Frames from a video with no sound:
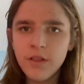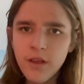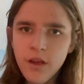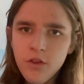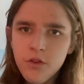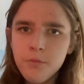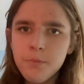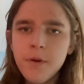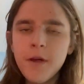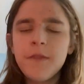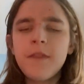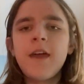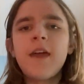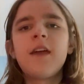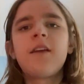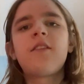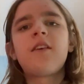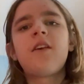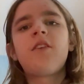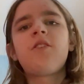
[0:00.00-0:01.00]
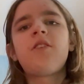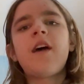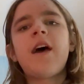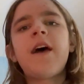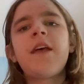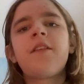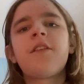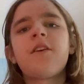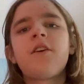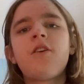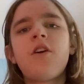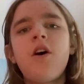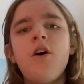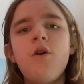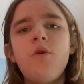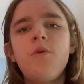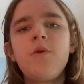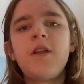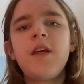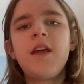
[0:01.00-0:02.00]
exist, but they exist as their
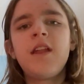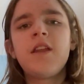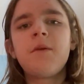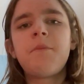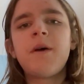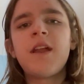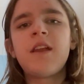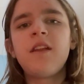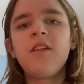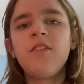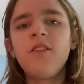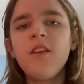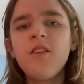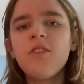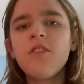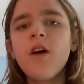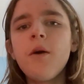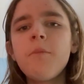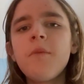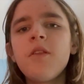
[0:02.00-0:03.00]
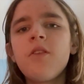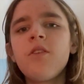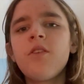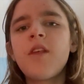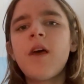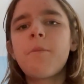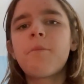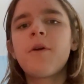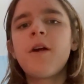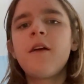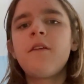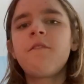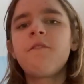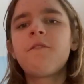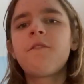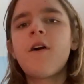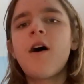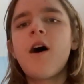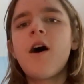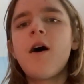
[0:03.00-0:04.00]
own independent system, separate
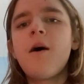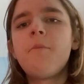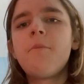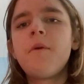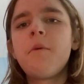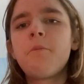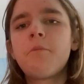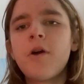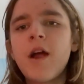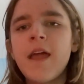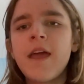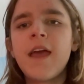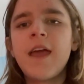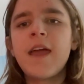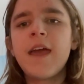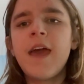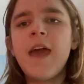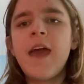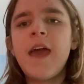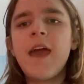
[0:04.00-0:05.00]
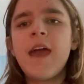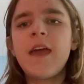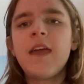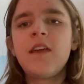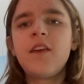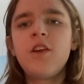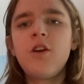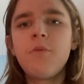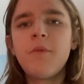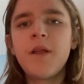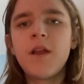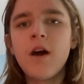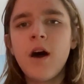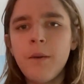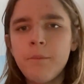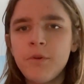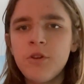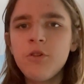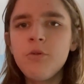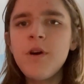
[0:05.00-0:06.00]
from bringing a human
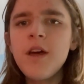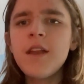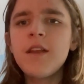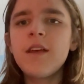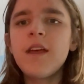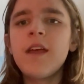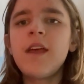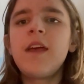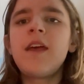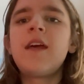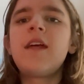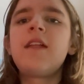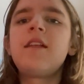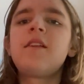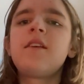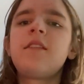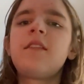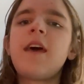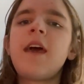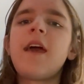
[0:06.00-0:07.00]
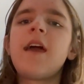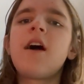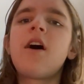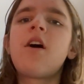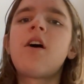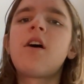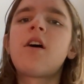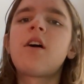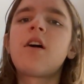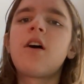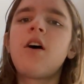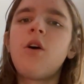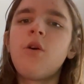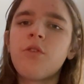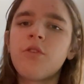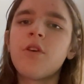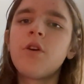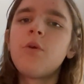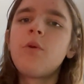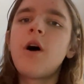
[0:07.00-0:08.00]
up to it, and they are
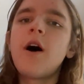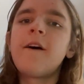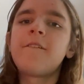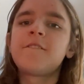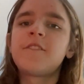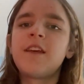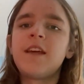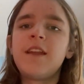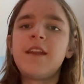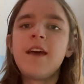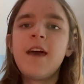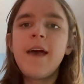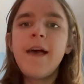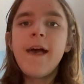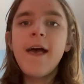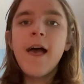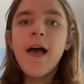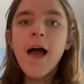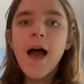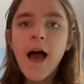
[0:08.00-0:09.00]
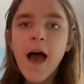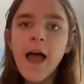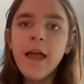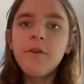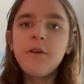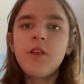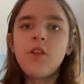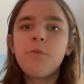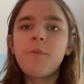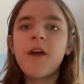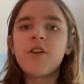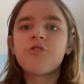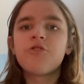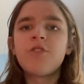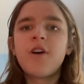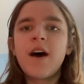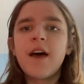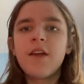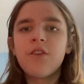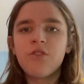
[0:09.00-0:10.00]
also often highly
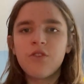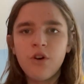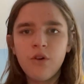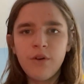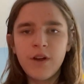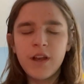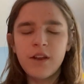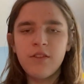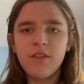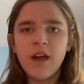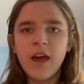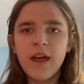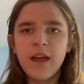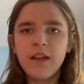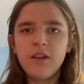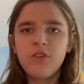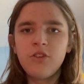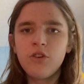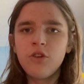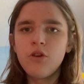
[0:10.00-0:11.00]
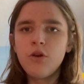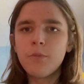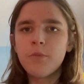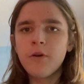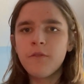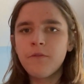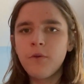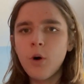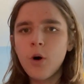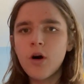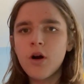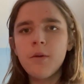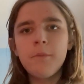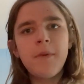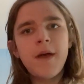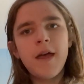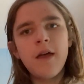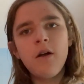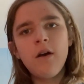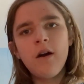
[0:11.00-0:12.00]
specialized, only designed to
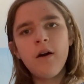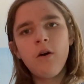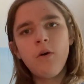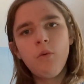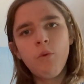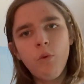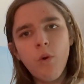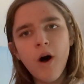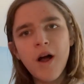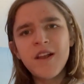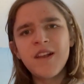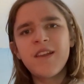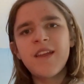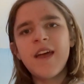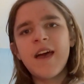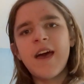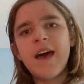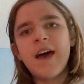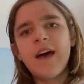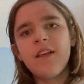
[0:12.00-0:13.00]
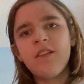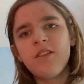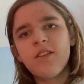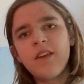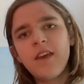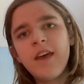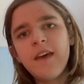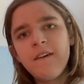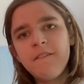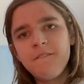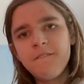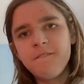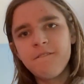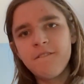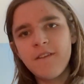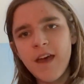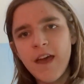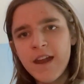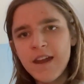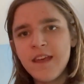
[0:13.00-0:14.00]
perform one task,
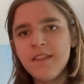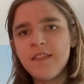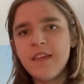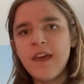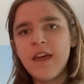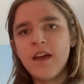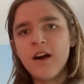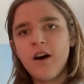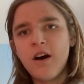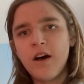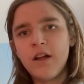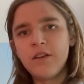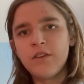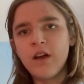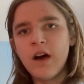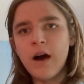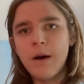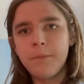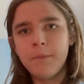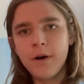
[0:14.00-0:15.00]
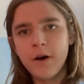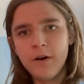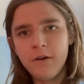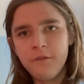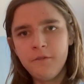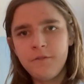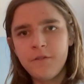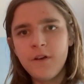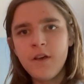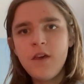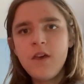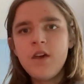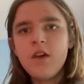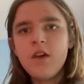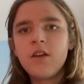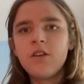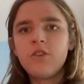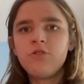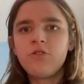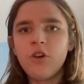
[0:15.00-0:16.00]
if anything, on top of
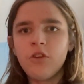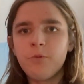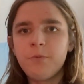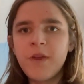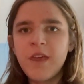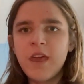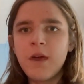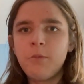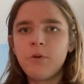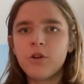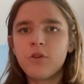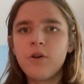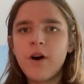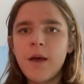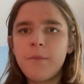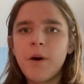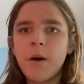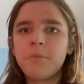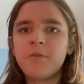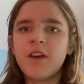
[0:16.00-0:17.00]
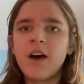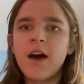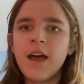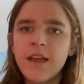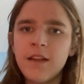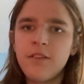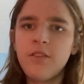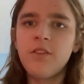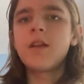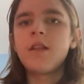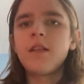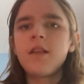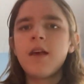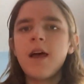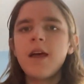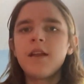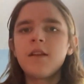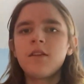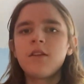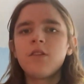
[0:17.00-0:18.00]
just being able to climb up to heights. The
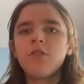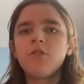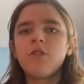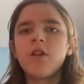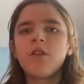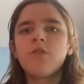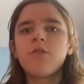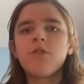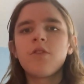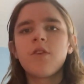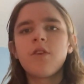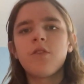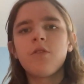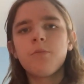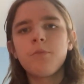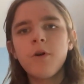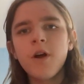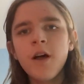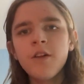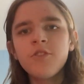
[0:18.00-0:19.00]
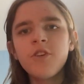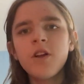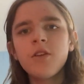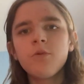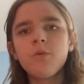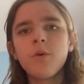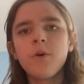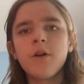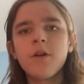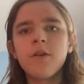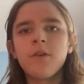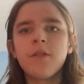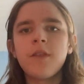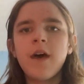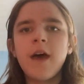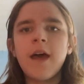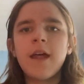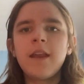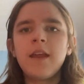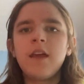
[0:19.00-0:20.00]
design constraints for this project were
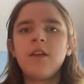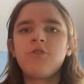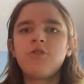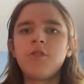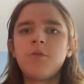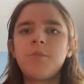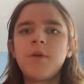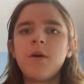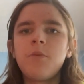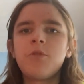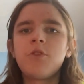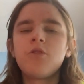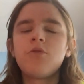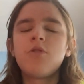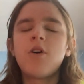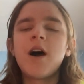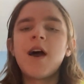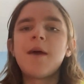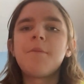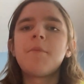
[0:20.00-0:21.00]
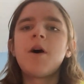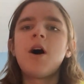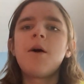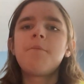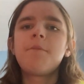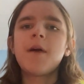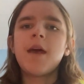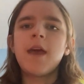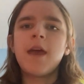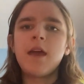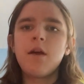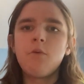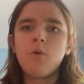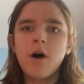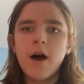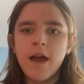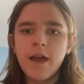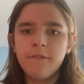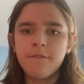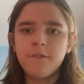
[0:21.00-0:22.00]
that it should be able to climb up a
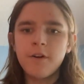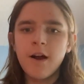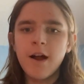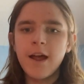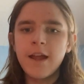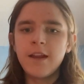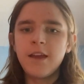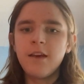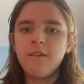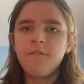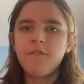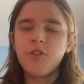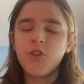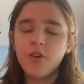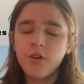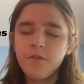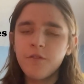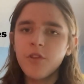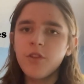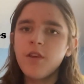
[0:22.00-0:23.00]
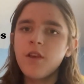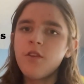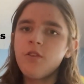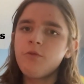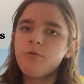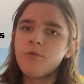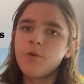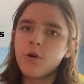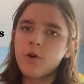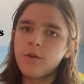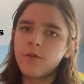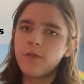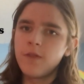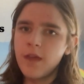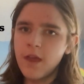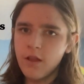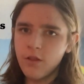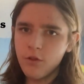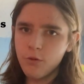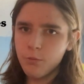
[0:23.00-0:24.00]
wide variety of surfaces, for
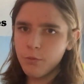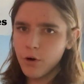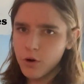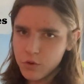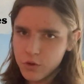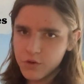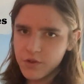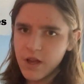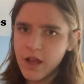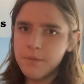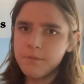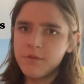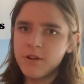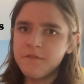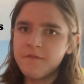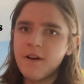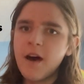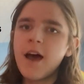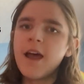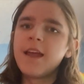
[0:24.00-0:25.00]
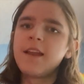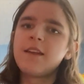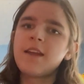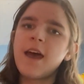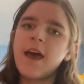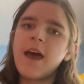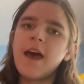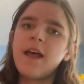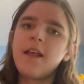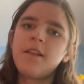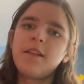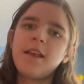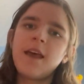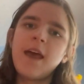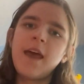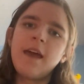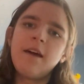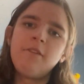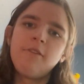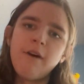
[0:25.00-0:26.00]
this prototype defined as
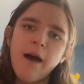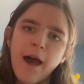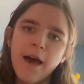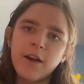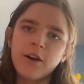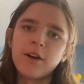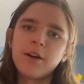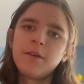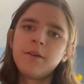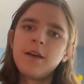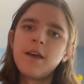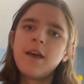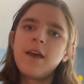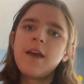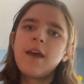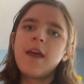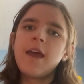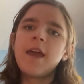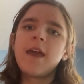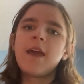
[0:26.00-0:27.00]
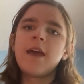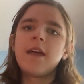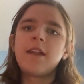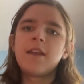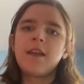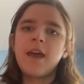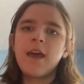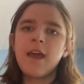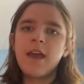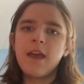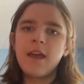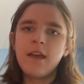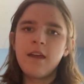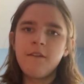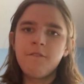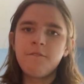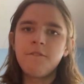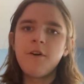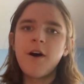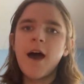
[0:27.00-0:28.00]
a ladder and
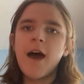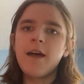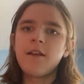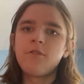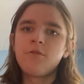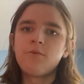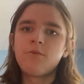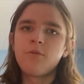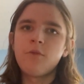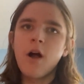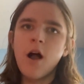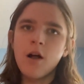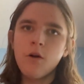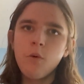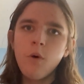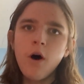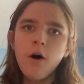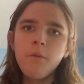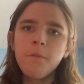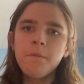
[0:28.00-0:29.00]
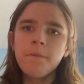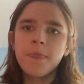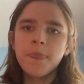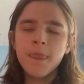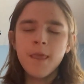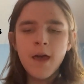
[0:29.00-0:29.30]
a flat rock wall.